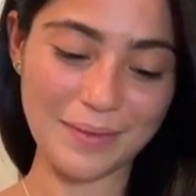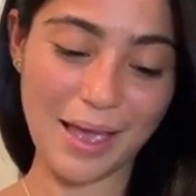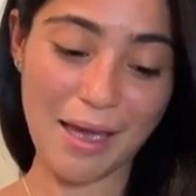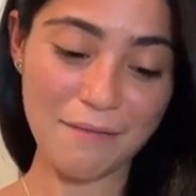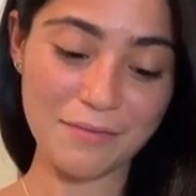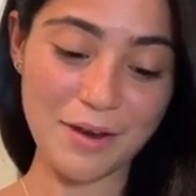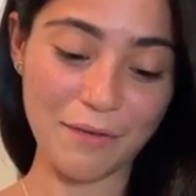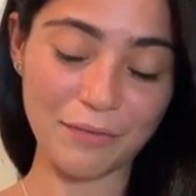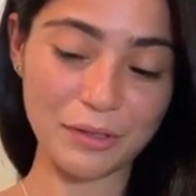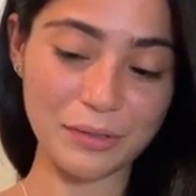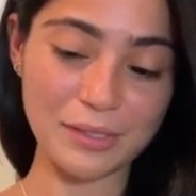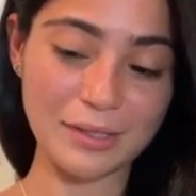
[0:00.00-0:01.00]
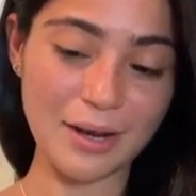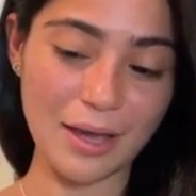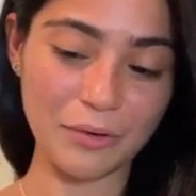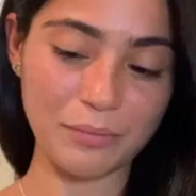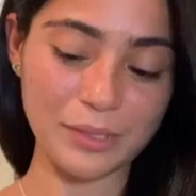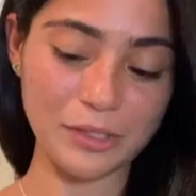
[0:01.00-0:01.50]
I've never used a
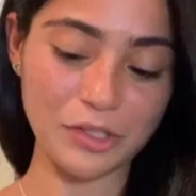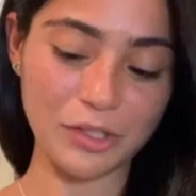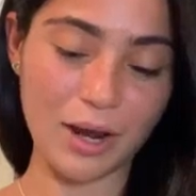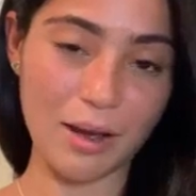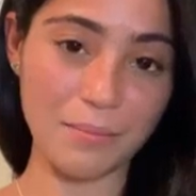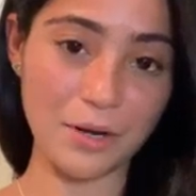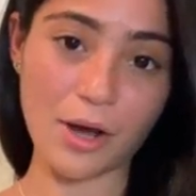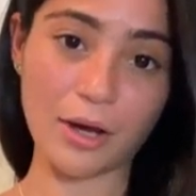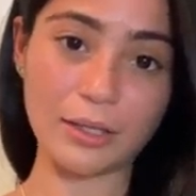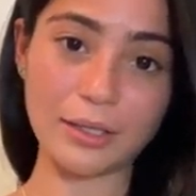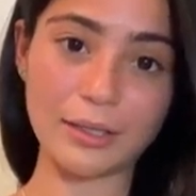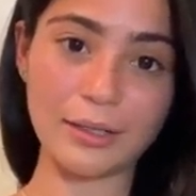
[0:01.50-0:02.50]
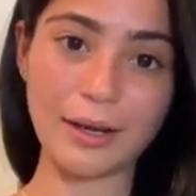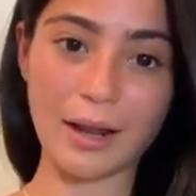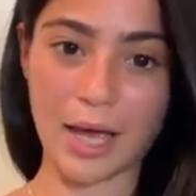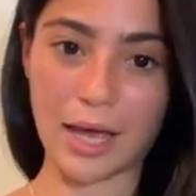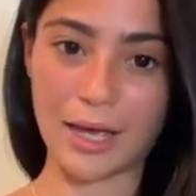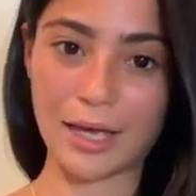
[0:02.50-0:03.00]
Nano Mister. I'm not gonna
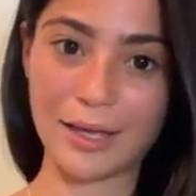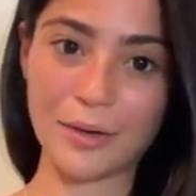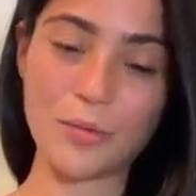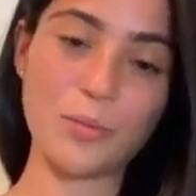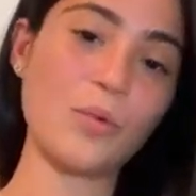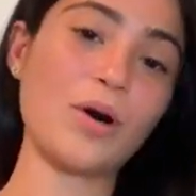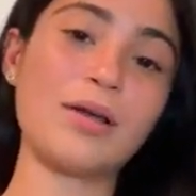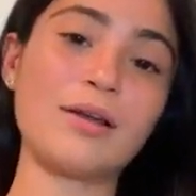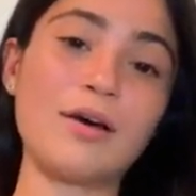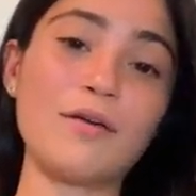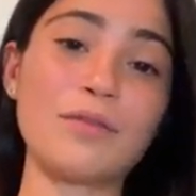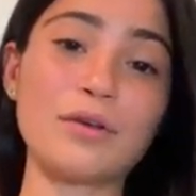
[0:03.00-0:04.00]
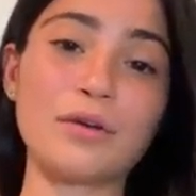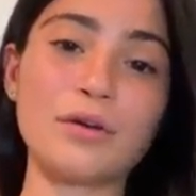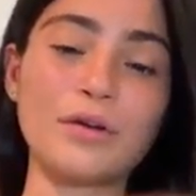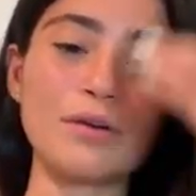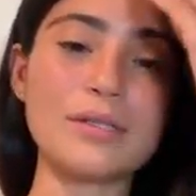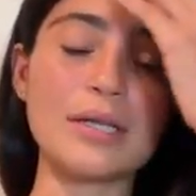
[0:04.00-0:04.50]
lie. One of the
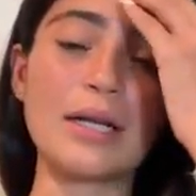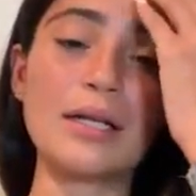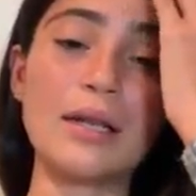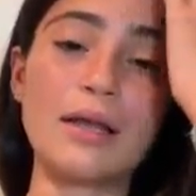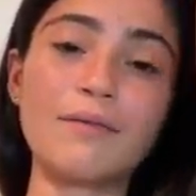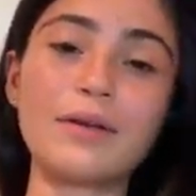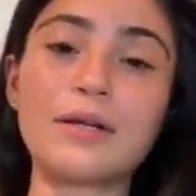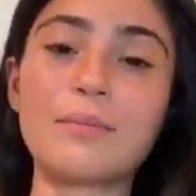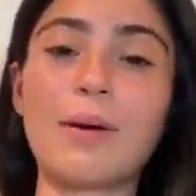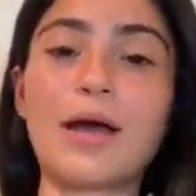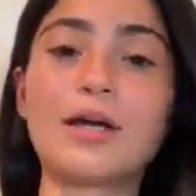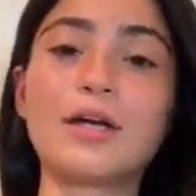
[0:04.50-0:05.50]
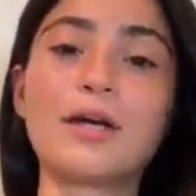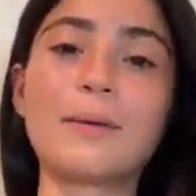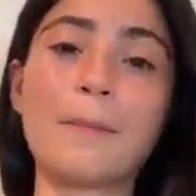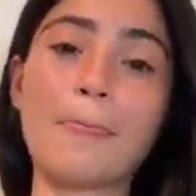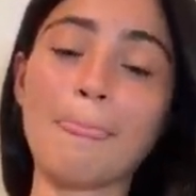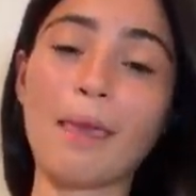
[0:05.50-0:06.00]
girls that I love and admire,
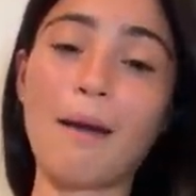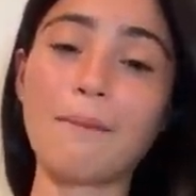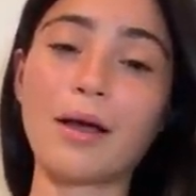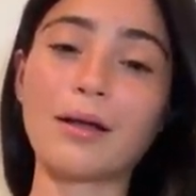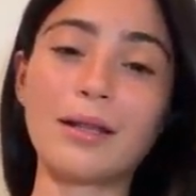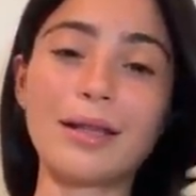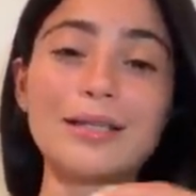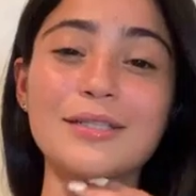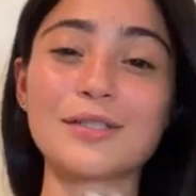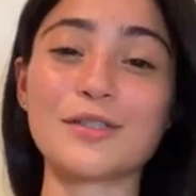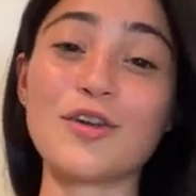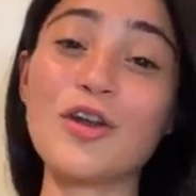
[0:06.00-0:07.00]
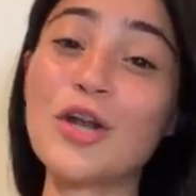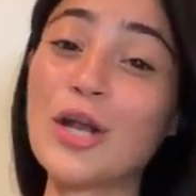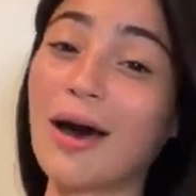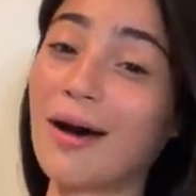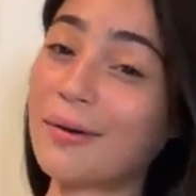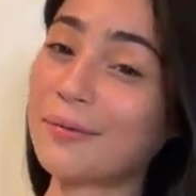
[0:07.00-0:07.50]
I'm not gonna lie, does
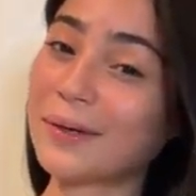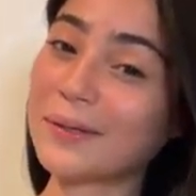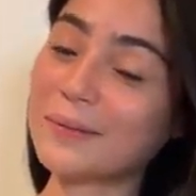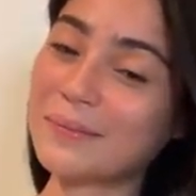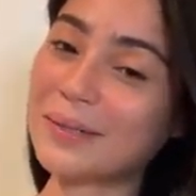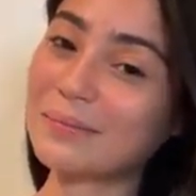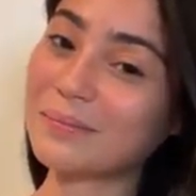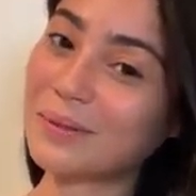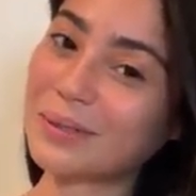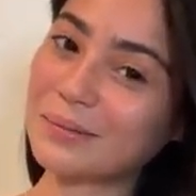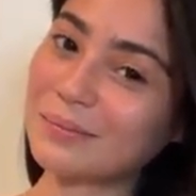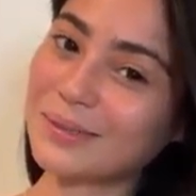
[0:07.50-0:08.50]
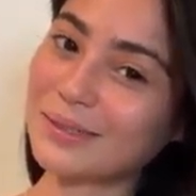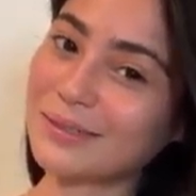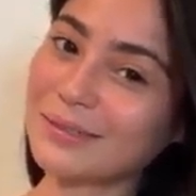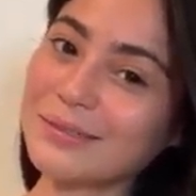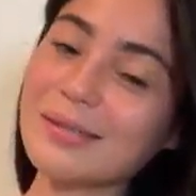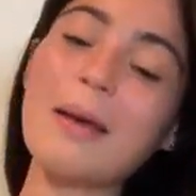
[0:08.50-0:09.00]
not recommend
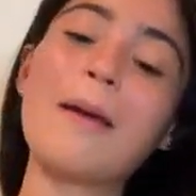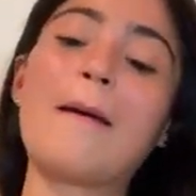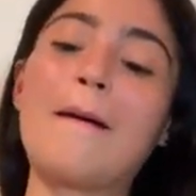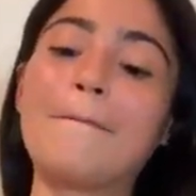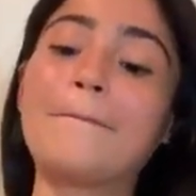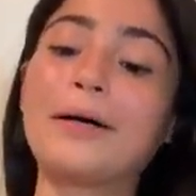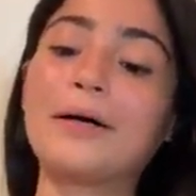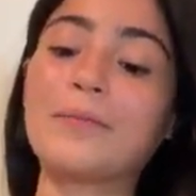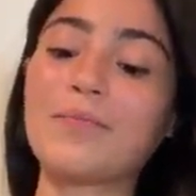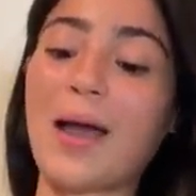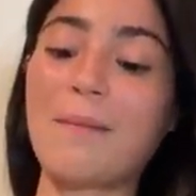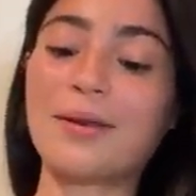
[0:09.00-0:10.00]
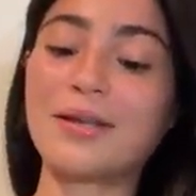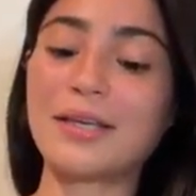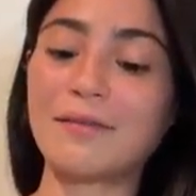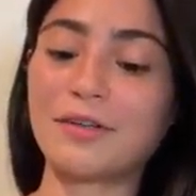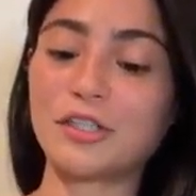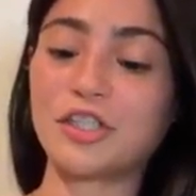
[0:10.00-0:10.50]
primers, but I'm gonna
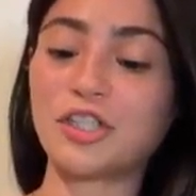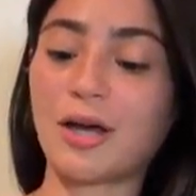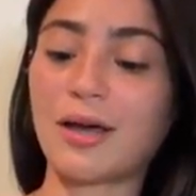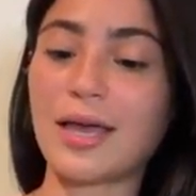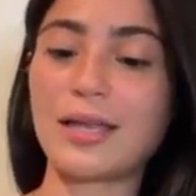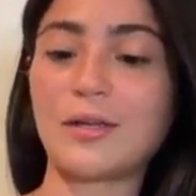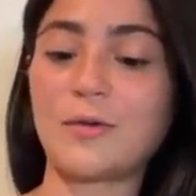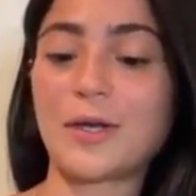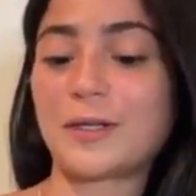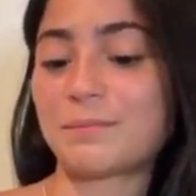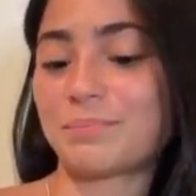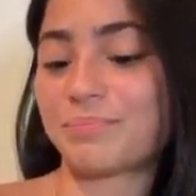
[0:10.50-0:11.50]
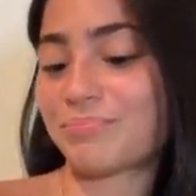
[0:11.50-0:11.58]
give it a shot anyway.